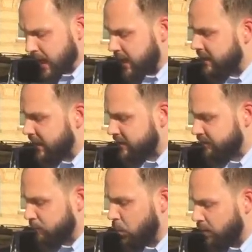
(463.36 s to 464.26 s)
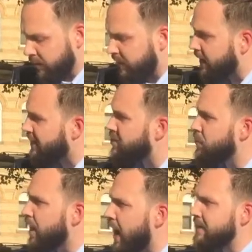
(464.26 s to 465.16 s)
Yet, Nick's moral failings do
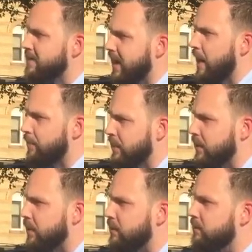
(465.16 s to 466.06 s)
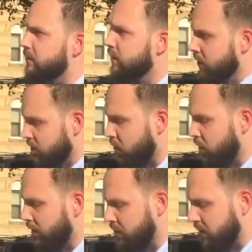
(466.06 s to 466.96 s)
not stop here. Don't
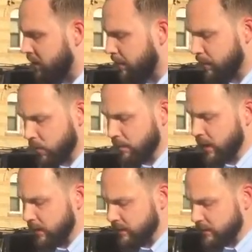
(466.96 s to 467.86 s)
worry, there's only a couple more minutes.